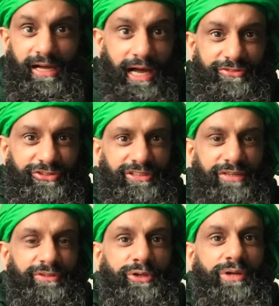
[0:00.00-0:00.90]
I've just
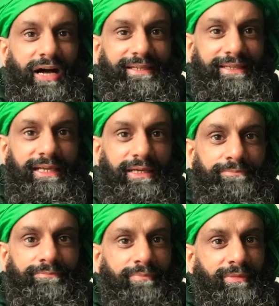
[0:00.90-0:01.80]
given you an idea.
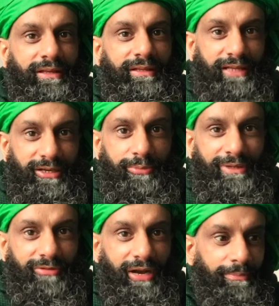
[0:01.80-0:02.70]
That could
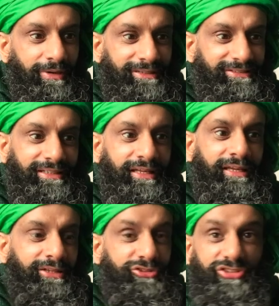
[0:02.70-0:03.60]
be groundbreaking.
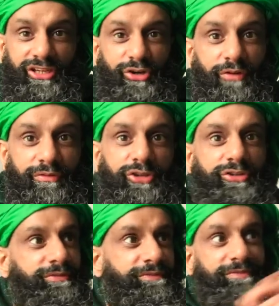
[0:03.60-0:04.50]
Your turnover could
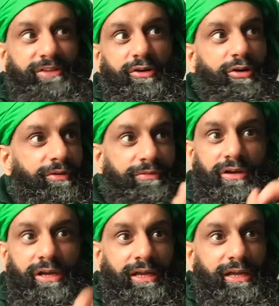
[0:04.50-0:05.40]
flick
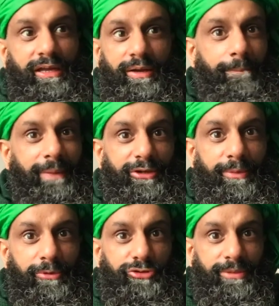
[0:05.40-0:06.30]
over, make you
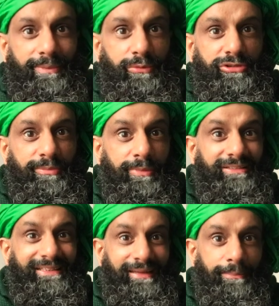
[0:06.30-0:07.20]

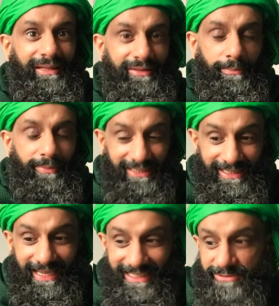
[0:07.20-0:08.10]

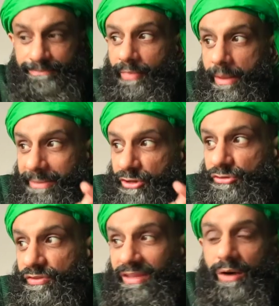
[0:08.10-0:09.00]
multi-millionaires
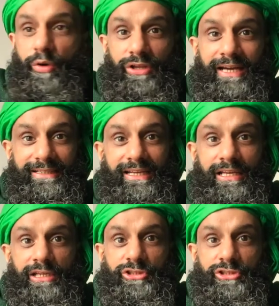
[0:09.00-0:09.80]
because of that one idea.